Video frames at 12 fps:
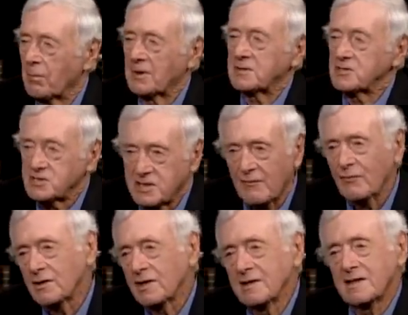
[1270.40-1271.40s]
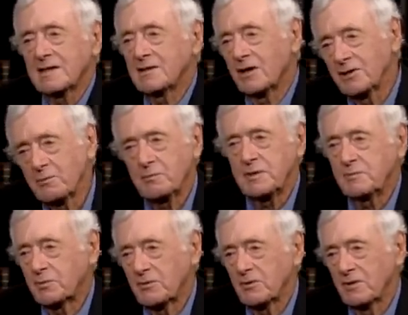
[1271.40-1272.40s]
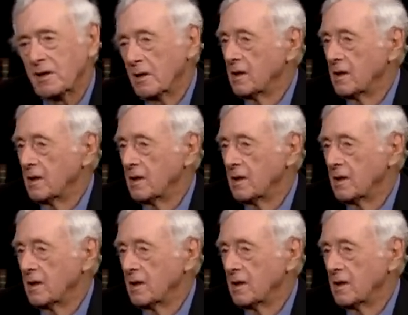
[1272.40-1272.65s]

but differently than other people